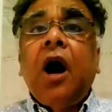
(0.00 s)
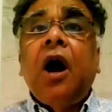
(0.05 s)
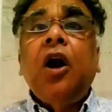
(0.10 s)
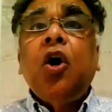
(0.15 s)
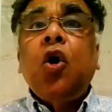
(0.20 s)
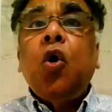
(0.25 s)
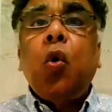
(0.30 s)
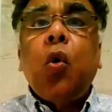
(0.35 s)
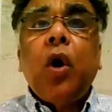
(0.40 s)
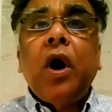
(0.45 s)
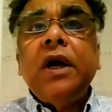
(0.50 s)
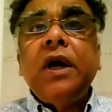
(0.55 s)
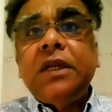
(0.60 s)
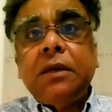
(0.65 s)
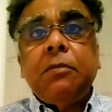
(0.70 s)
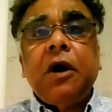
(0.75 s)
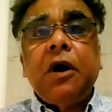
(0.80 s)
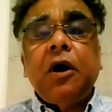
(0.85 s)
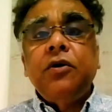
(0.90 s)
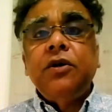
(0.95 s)
are quiet
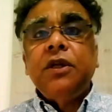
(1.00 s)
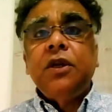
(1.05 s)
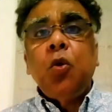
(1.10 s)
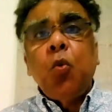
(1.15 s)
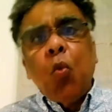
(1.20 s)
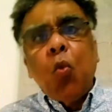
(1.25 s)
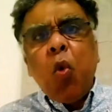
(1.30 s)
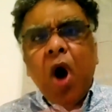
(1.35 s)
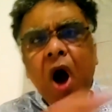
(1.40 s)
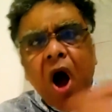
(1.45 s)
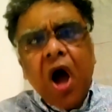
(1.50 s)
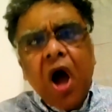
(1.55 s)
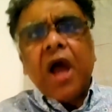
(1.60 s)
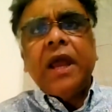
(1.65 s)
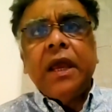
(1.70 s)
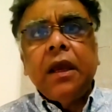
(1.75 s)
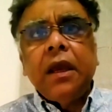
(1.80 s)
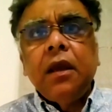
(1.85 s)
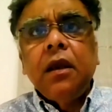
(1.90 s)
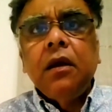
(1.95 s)
about it.
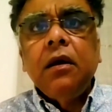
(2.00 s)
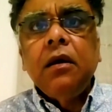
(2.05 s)
Why?